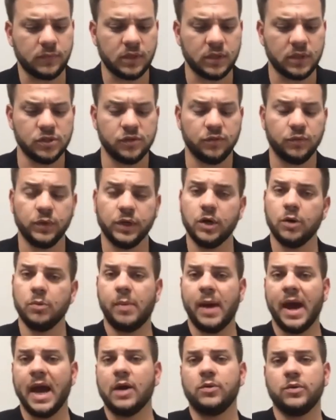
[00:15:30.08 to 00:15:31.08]
So if we go
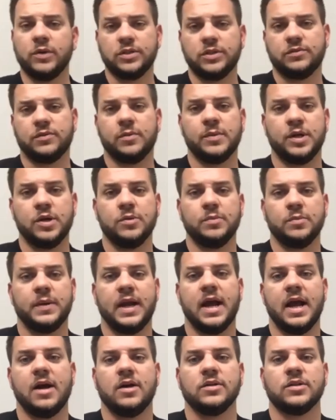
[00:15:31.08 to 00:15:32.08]
backwards from an open
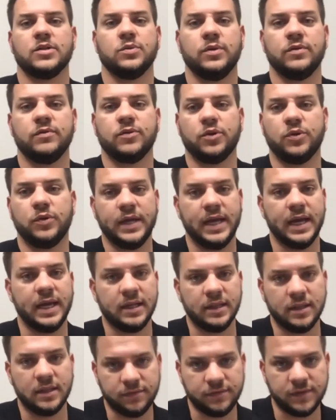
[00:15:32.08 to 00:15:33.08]
house, we've
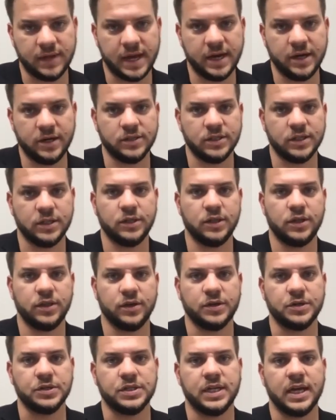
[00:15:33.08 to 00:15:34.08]
created the flyers on
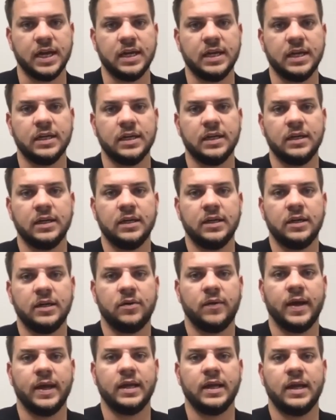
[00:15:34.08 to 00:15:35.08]
Thursday,
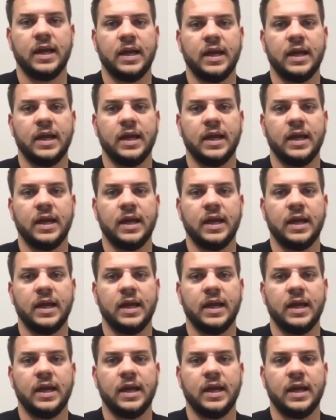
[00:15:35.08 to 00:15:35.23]
right?